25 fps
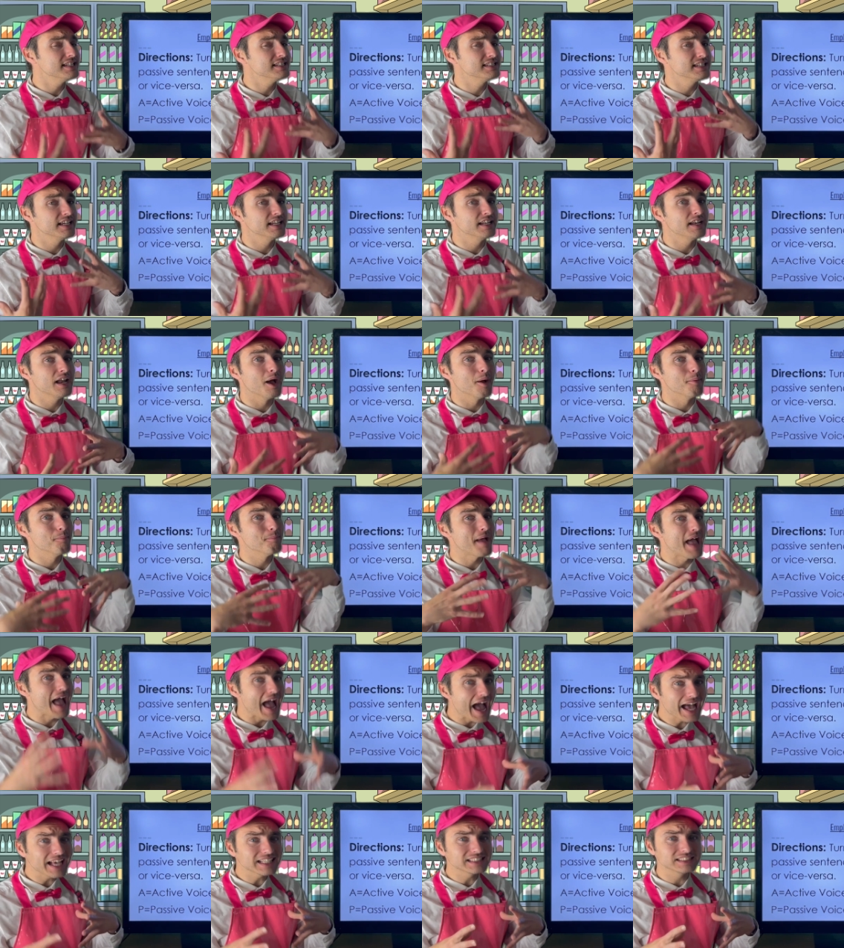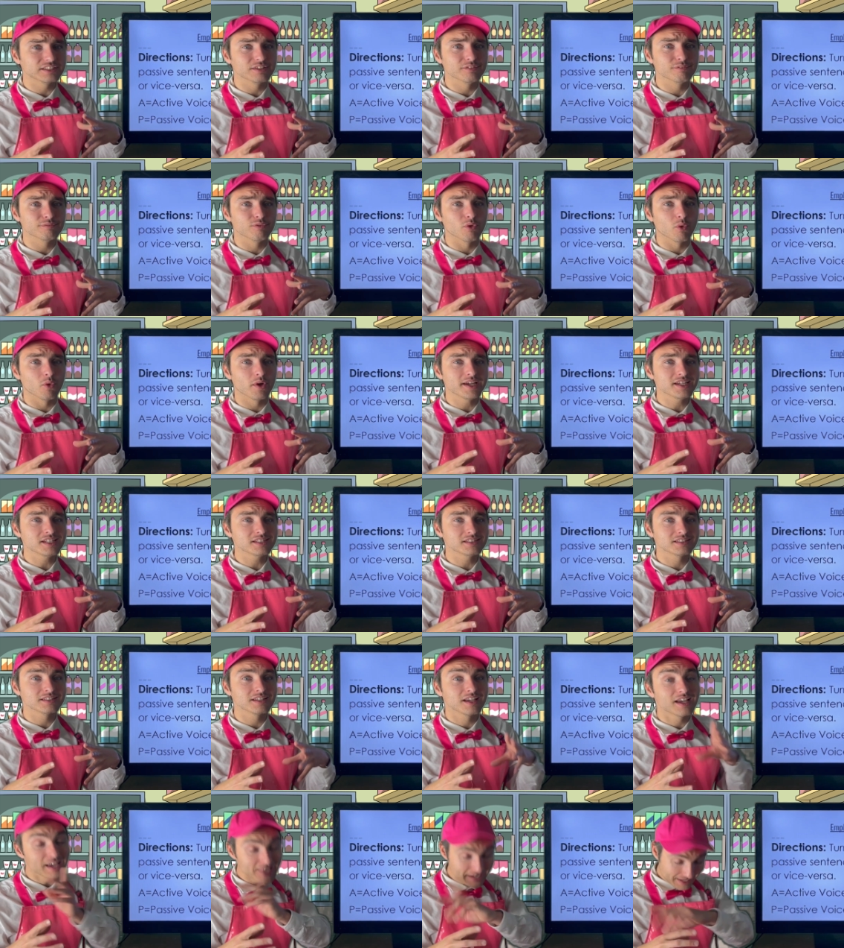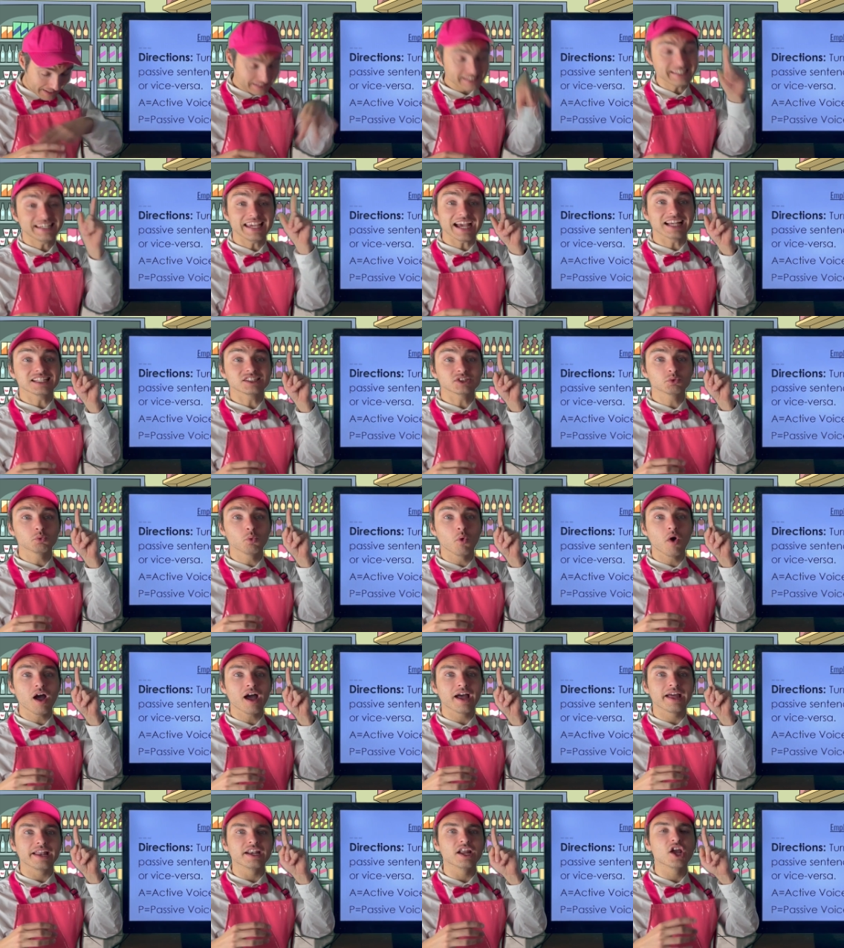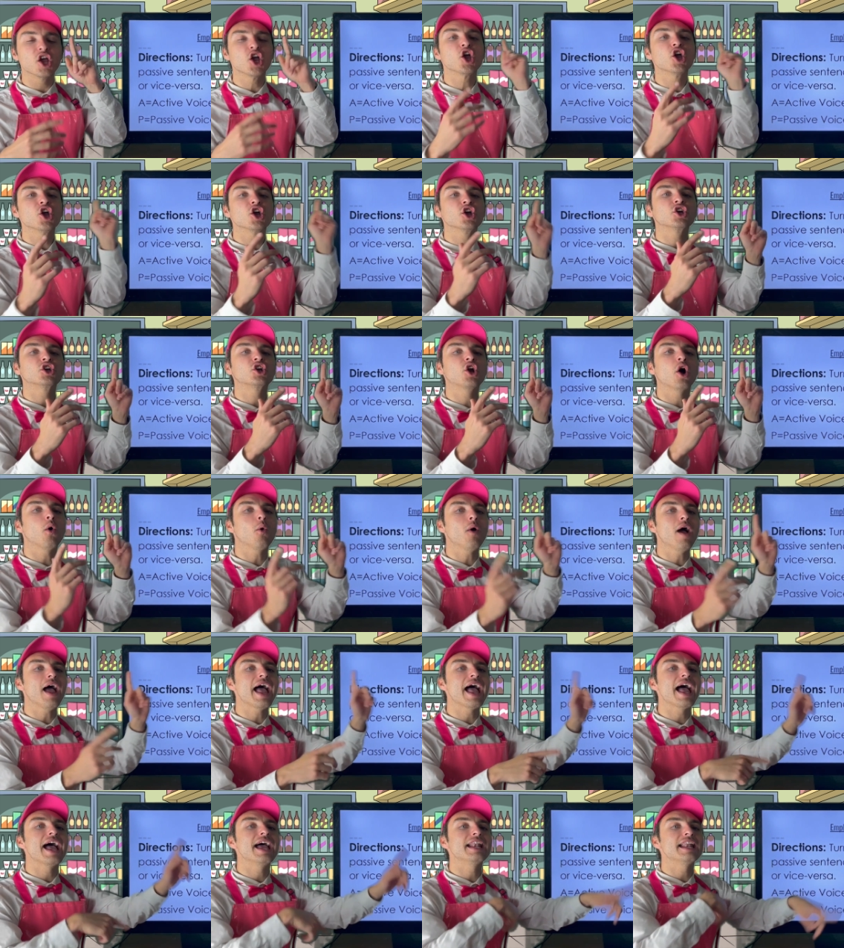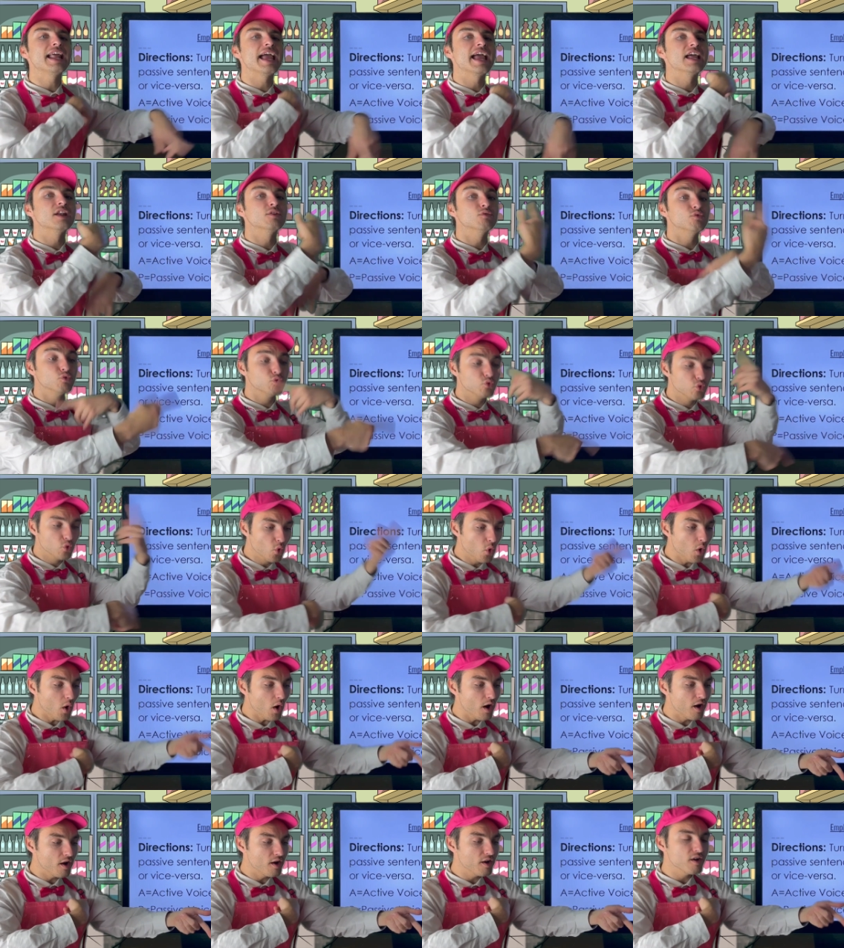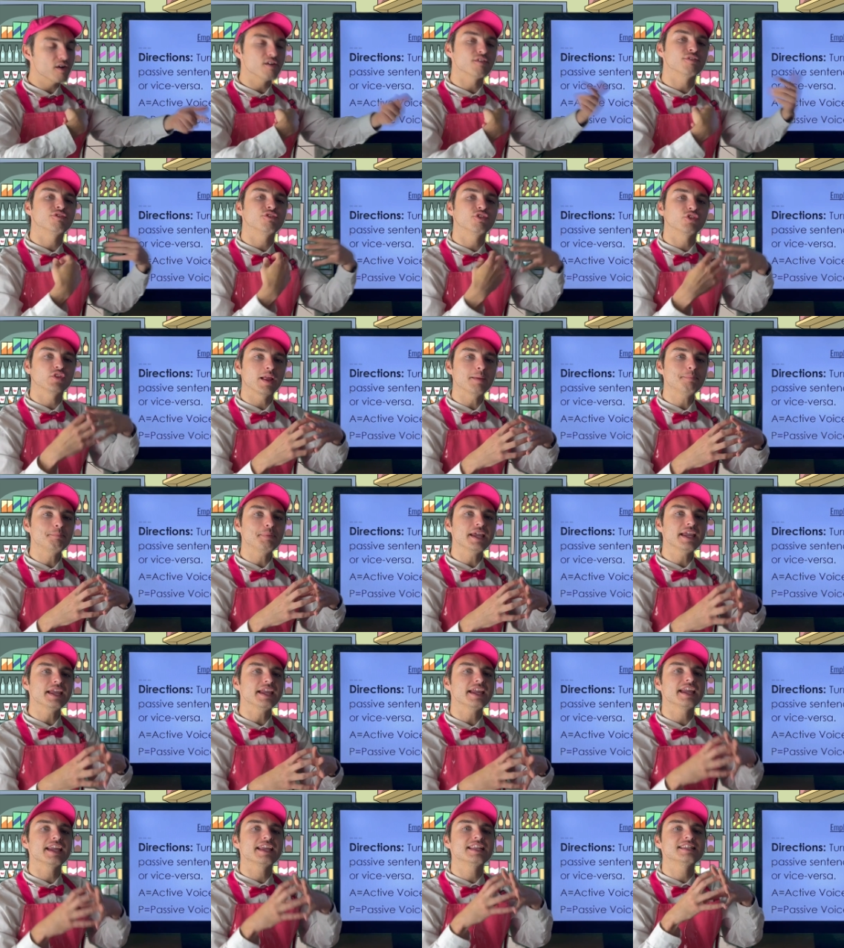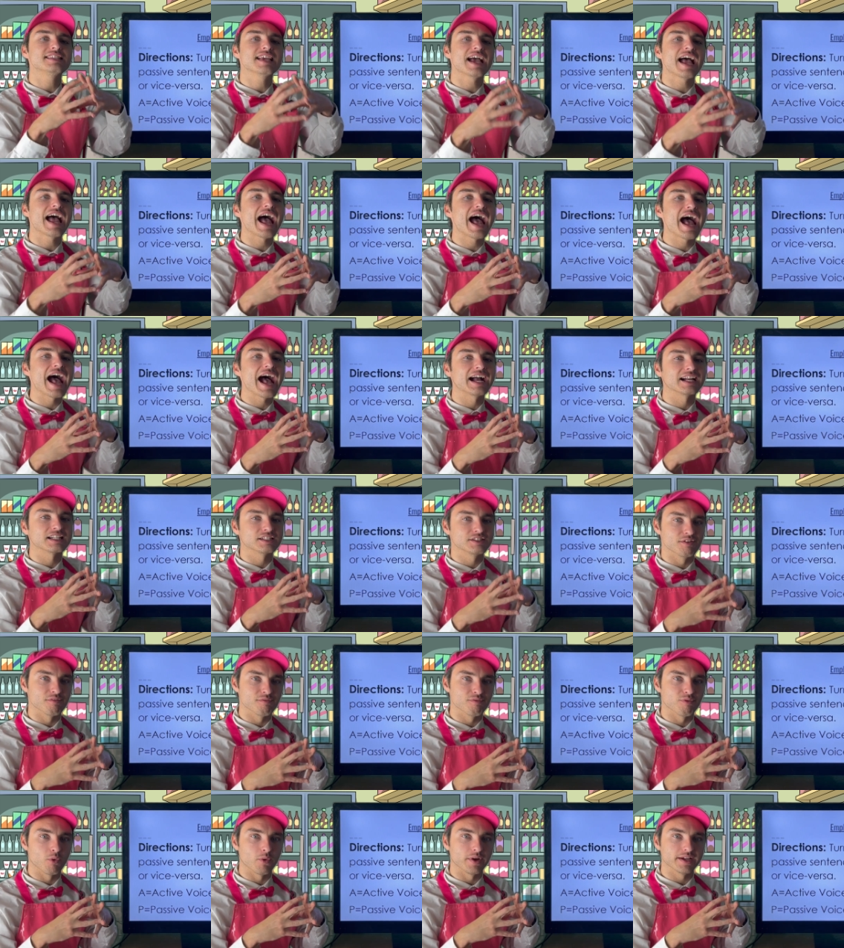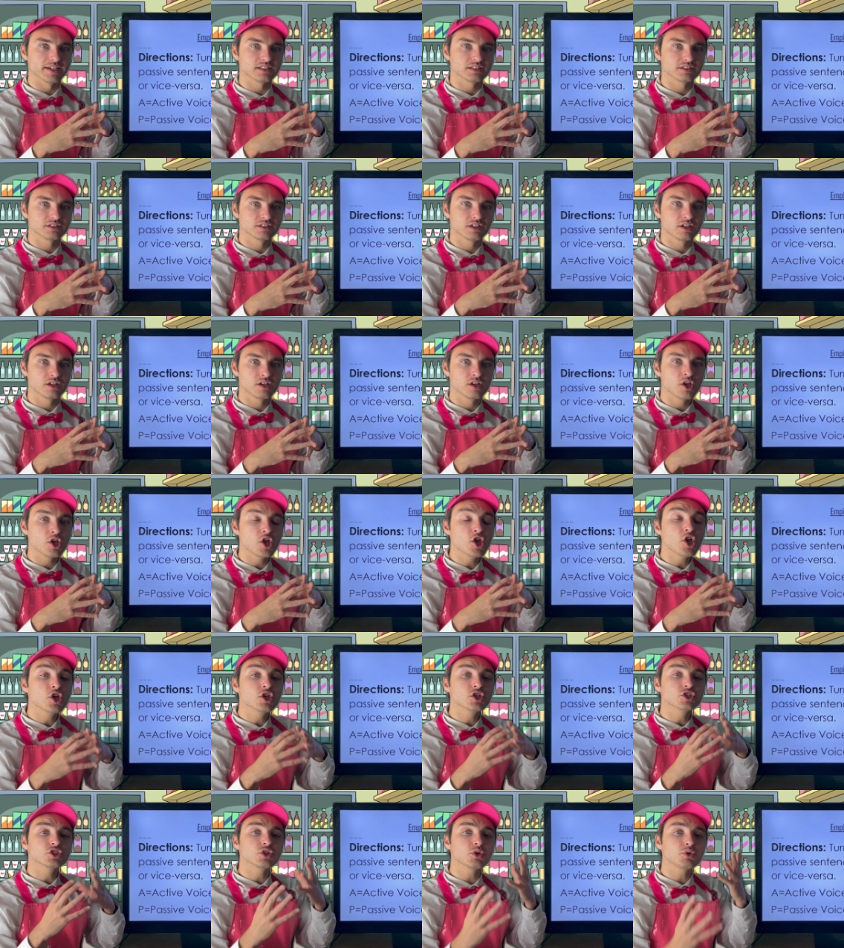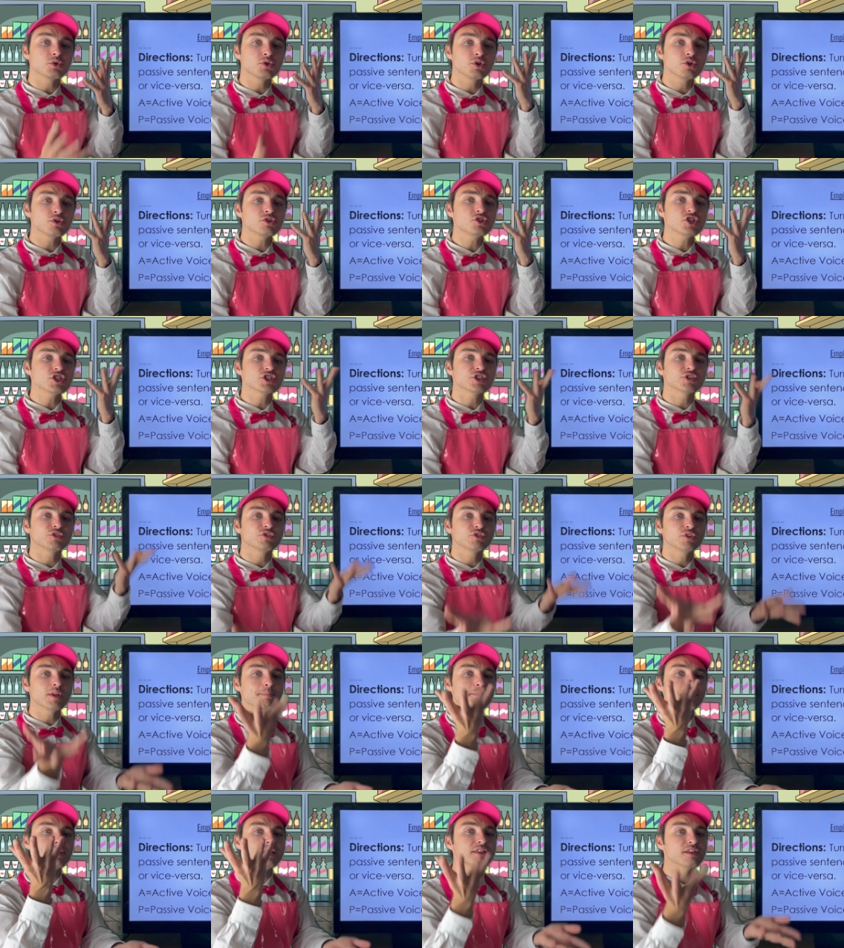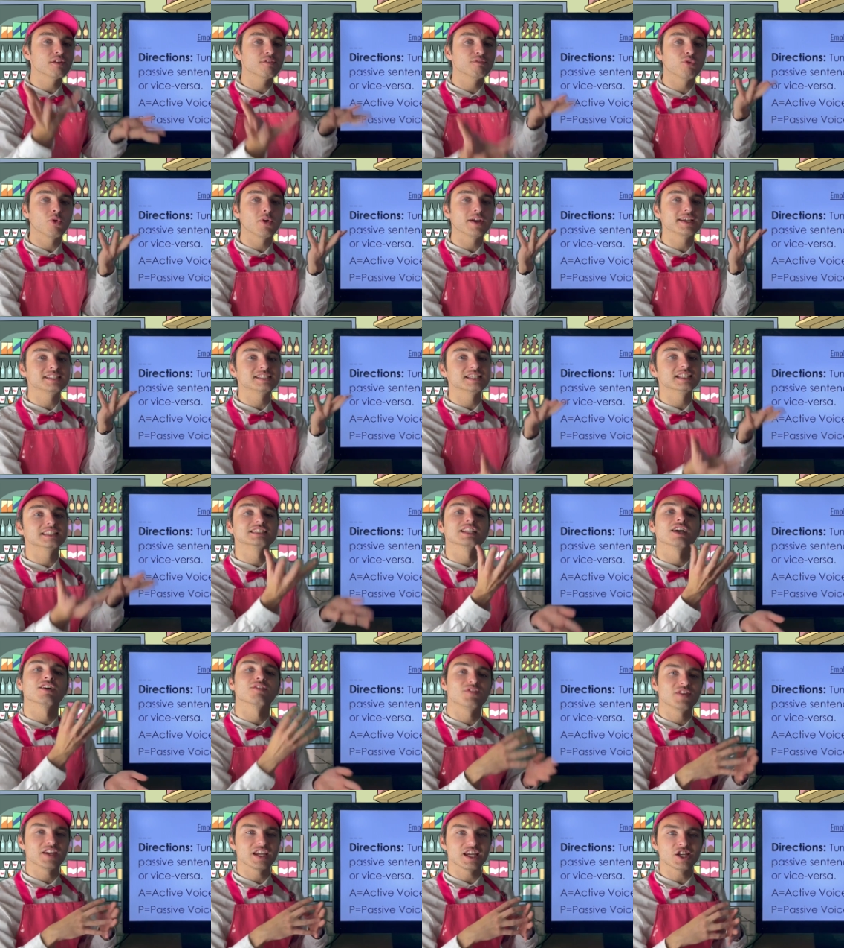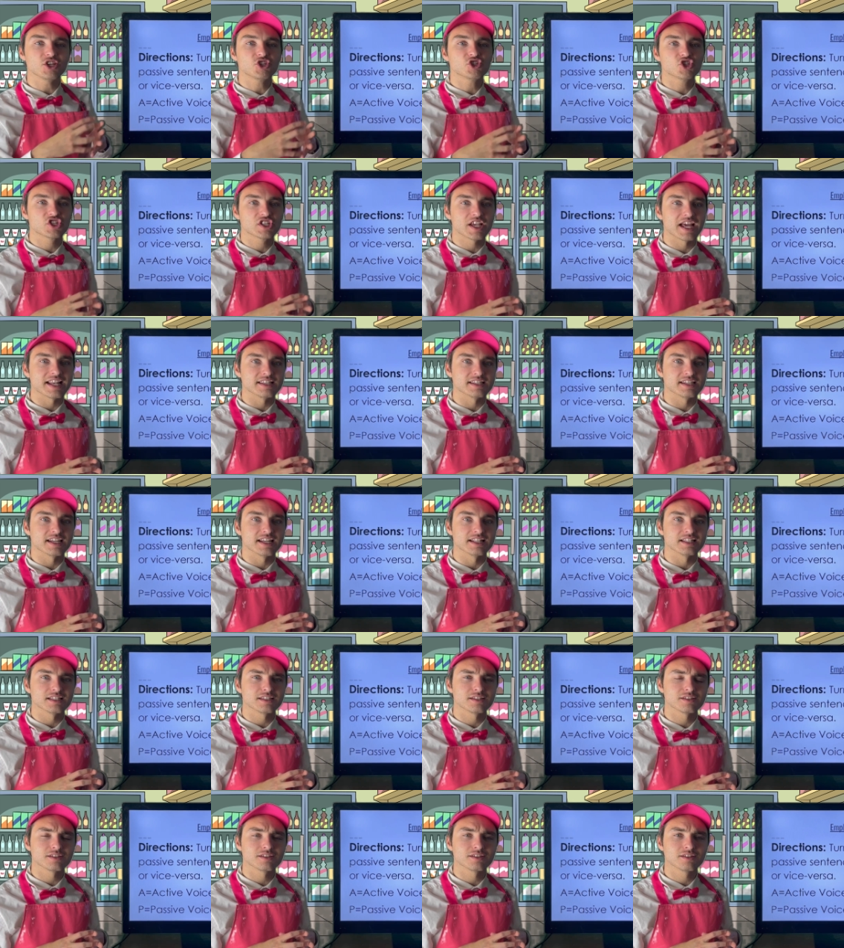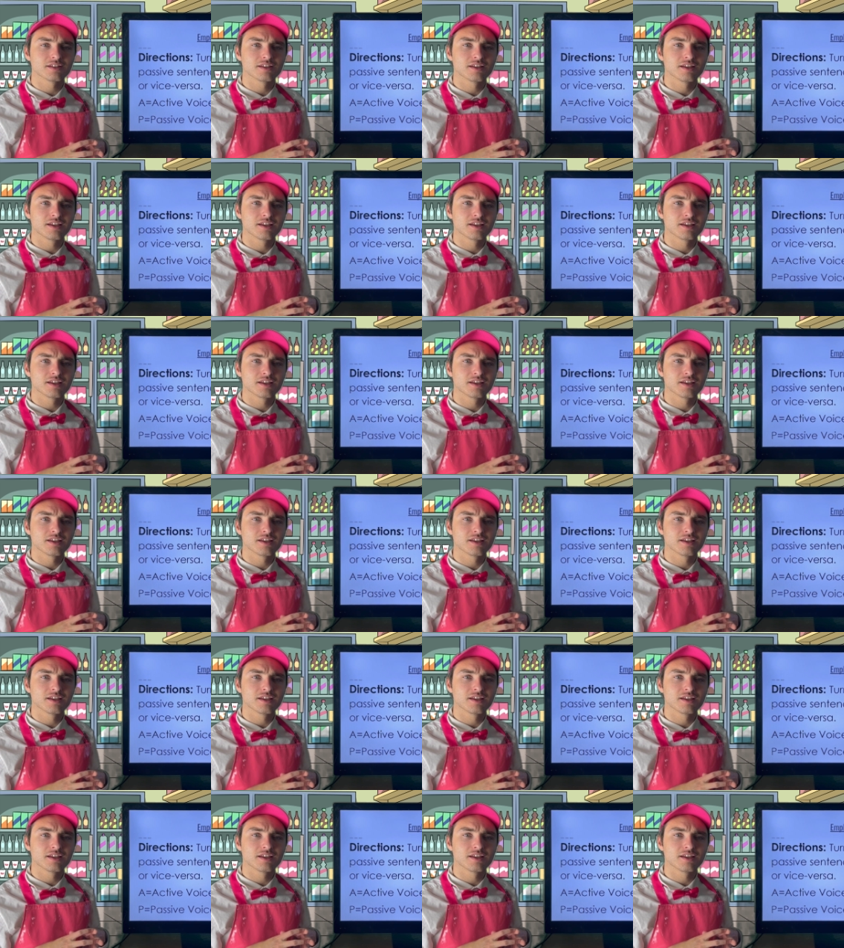is in passive voice, guess what? Go ahead and flip it into active voice. So you're just flipping the voices of each sentence.